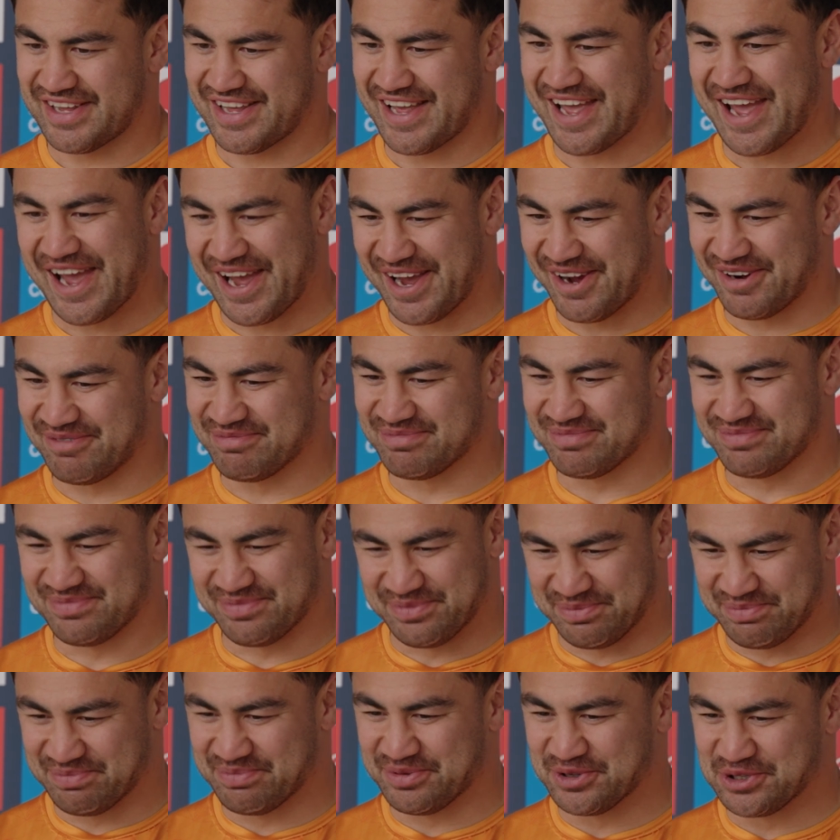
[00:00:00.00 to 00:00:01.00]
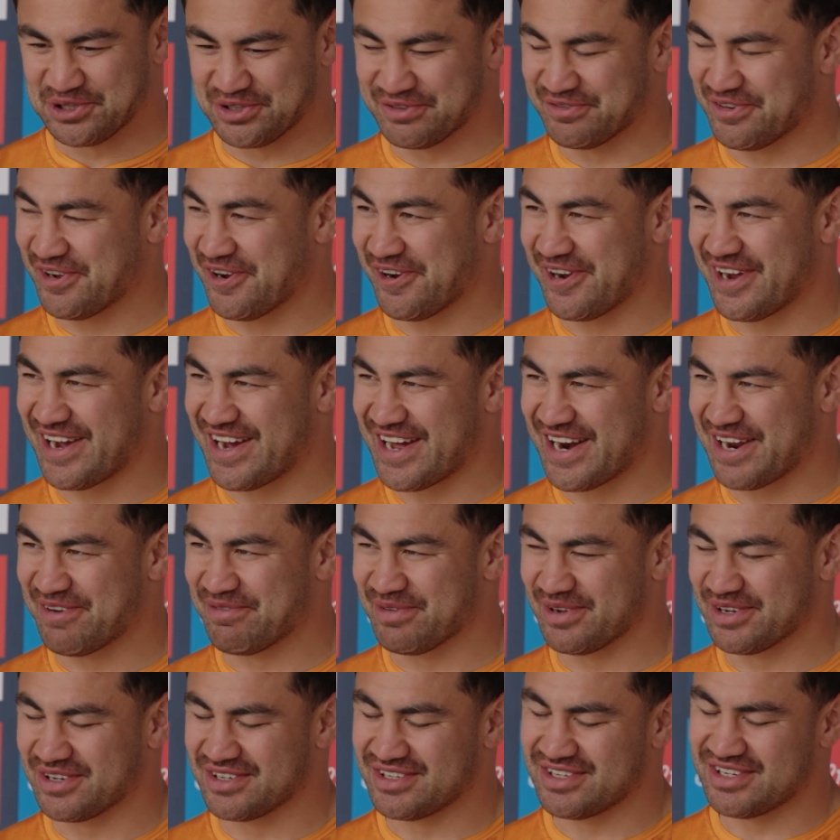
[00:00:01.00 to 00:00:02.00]
Yeah, I'm pushing very hard.
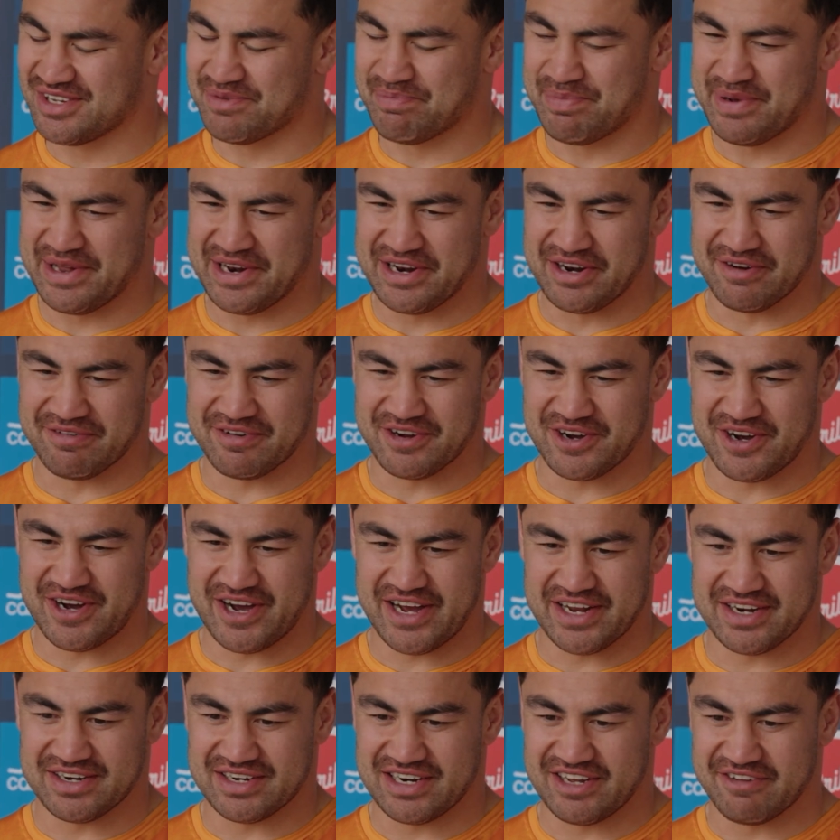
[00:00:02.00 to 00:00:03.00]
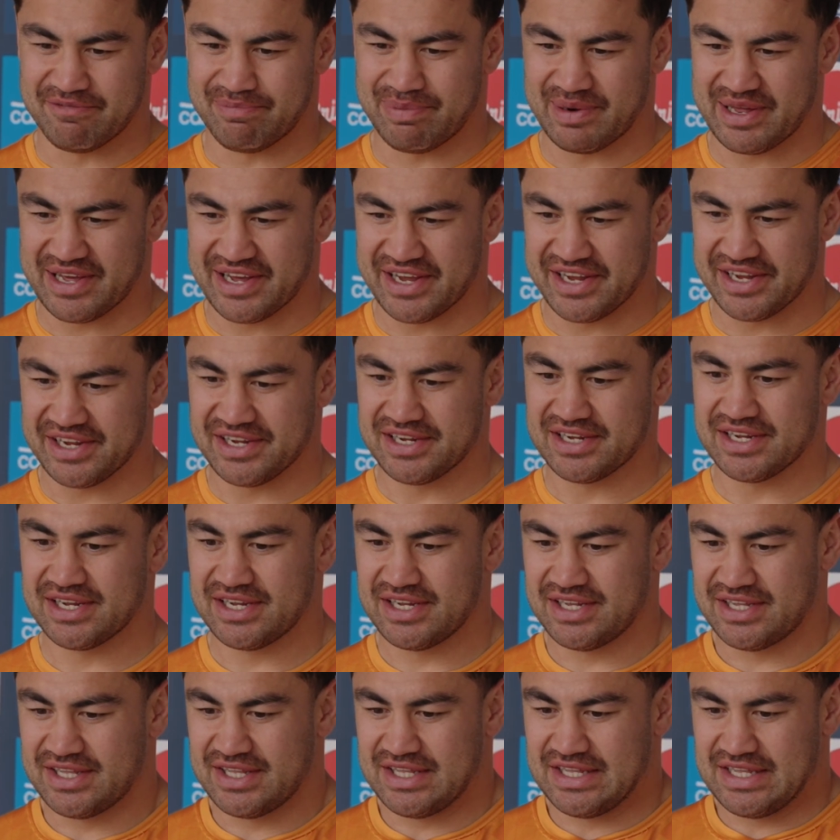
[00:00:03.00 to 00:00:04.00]
I'm a competitive guy and love playing,
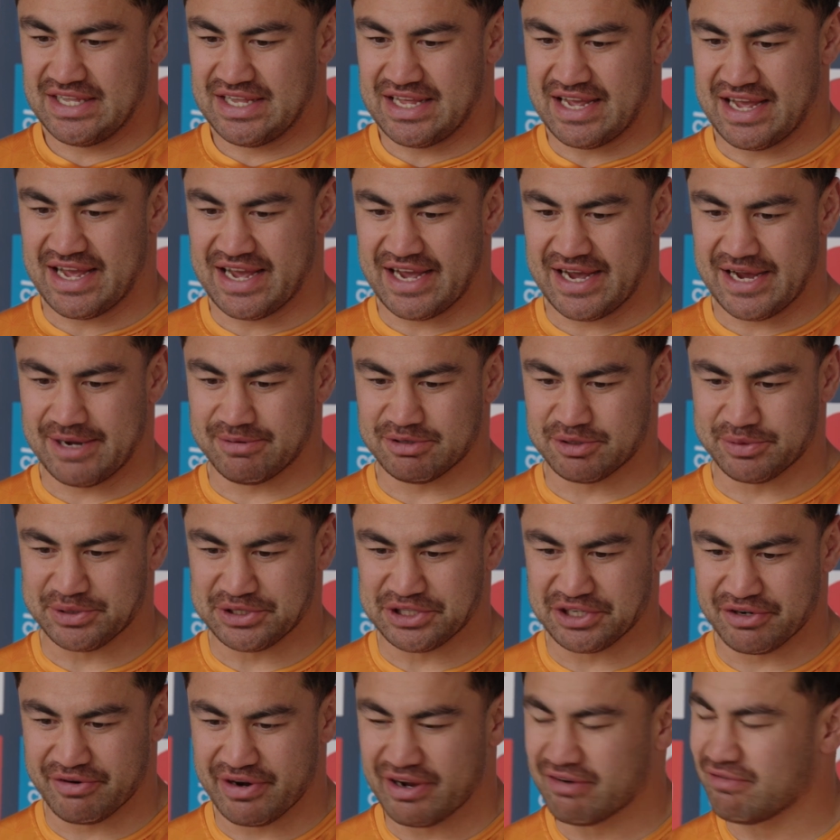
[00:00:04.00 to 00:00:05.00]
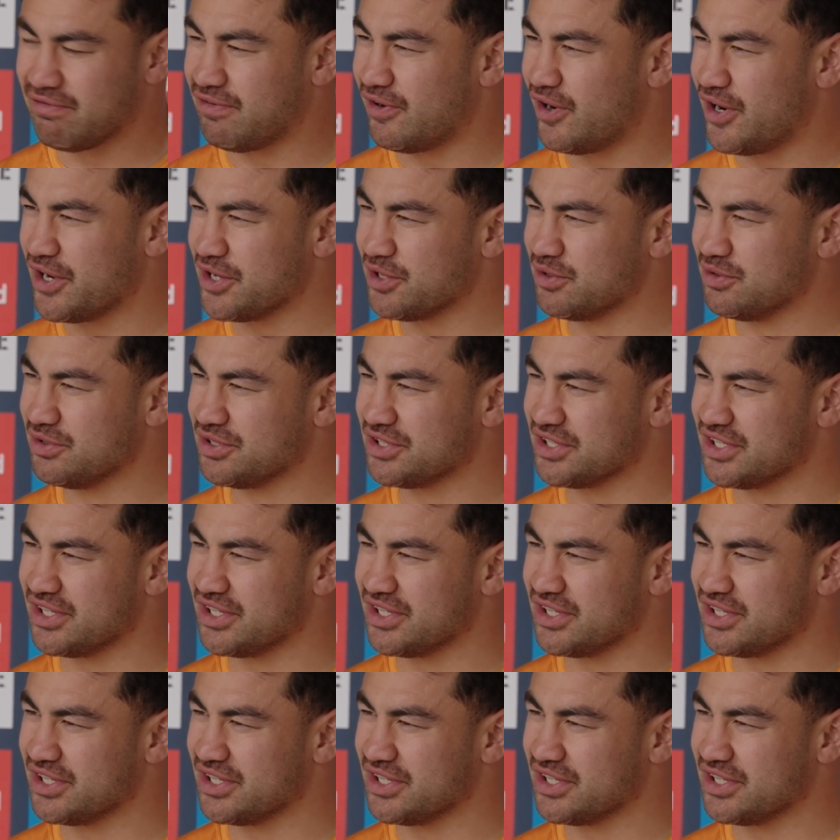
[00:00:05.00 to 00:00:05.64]
especially around finals.